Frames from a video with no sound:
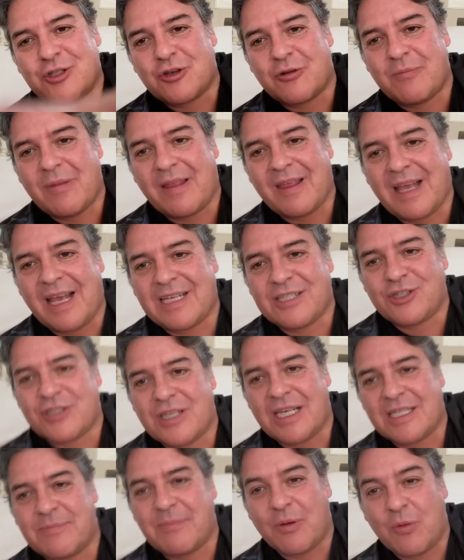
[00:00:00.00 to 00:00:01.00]
Somebody has just
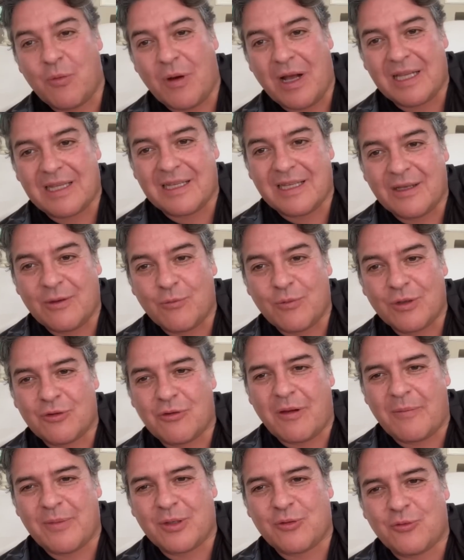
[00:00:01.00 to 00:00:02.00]
asked me what? What do you
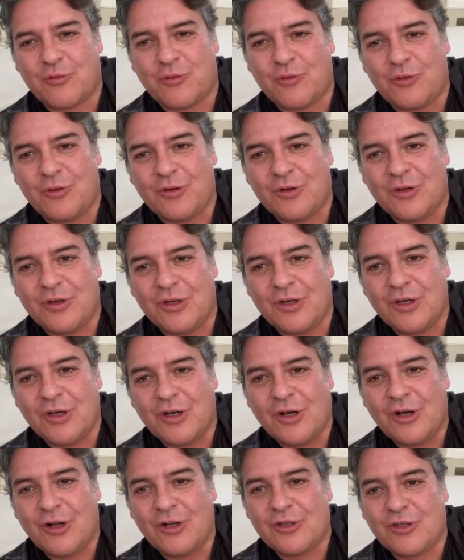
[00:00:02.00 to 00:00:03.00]
want me to do?
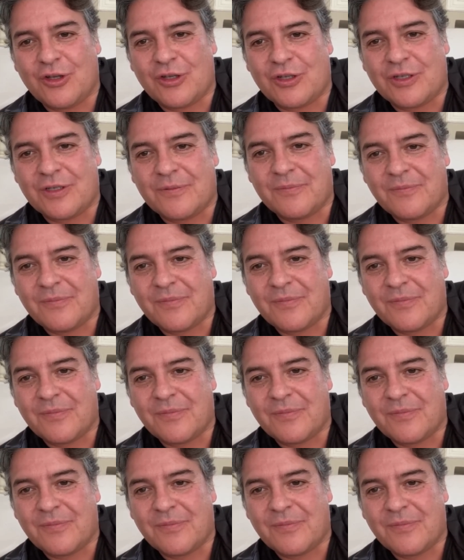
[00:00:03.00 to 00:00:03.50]
Hold on.